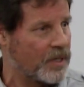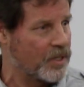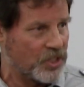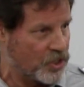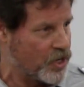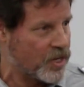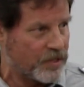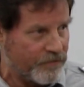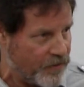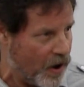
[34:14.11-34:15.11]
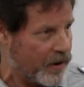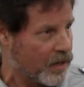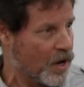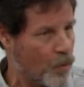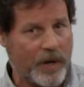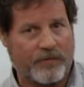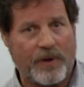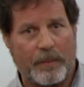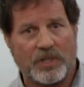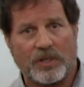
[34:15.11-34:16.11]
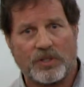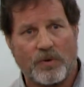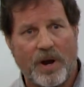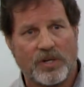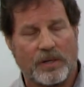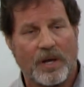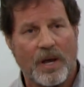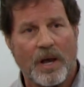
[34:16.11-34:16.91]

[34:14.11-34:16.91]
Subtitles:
It suggests a very weak family situation.